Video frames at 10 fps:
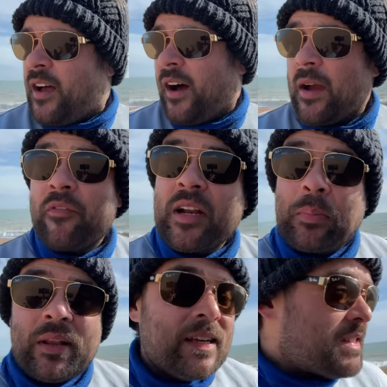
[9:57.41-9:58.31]
I'm really
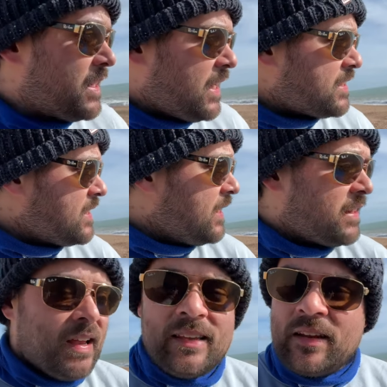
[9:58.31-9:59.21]
pleased that yesterday
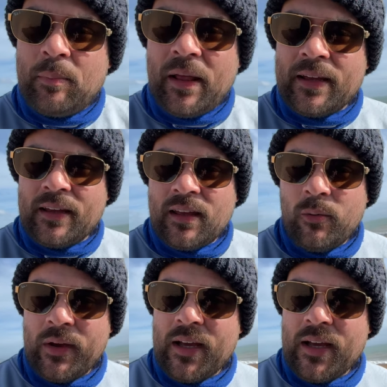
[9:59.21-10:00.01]
didn't end in a blank and we